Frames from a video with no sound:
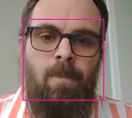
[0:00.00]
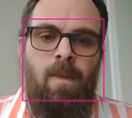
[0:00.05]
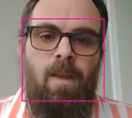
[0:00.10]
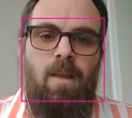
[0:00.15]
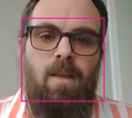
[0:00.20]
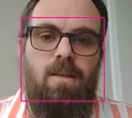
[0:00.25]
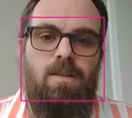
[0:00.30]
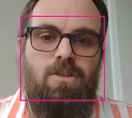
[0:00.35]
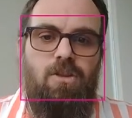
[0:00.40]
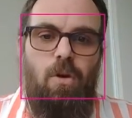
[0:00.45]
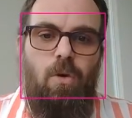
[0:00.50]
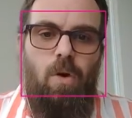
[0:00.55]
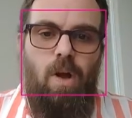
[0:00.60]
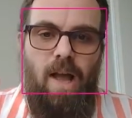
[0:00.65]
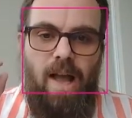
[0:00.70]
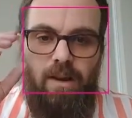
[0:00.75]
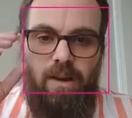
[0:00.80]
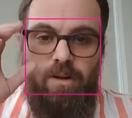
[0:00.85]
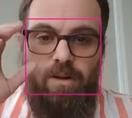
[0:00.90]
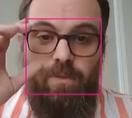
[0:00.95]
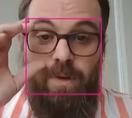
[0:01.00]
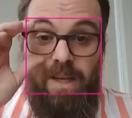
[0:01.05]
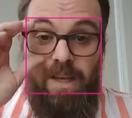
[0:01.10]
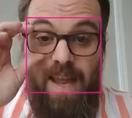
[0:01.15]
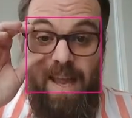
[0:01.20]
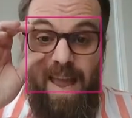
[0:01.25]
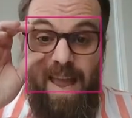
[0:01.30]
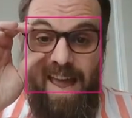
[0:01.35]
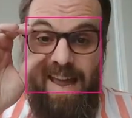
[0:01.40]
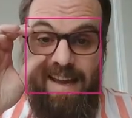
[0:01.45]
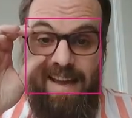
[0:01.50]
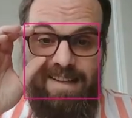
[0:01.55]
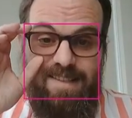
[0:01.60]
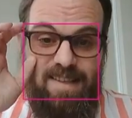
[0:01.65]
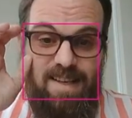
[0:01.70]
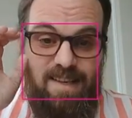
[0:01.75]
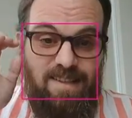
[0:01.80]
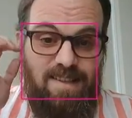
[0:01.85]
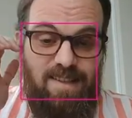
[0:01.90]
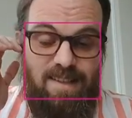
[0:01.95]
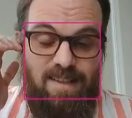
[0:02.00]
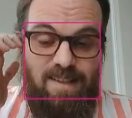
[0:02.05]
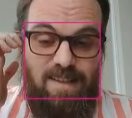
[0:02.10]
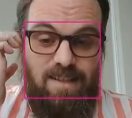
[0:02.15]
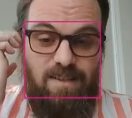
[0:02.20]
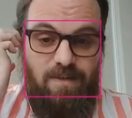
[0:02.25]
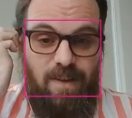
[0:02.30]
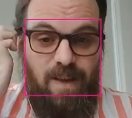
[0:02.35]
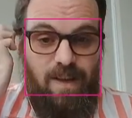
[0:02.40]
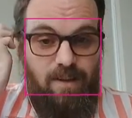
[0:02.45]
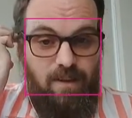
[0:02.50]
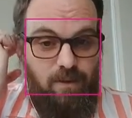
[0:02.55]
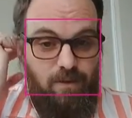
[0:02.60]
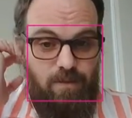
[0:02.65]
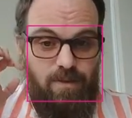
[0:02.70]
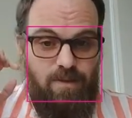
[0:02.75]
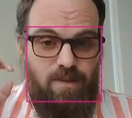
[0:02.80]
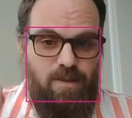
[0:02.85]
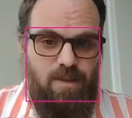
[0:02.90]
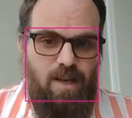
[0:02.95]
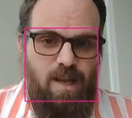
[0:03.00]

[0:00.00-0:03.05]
So how do we access these values?